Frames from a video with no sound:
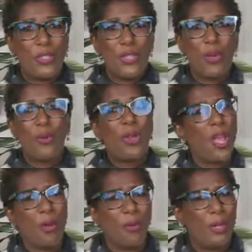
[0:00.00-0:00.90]
So
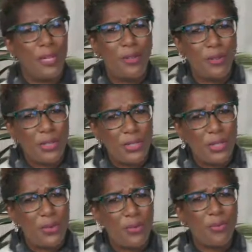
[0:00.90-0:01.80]
no, and nor do
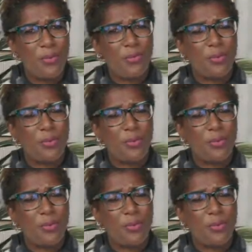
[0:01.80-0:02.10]
you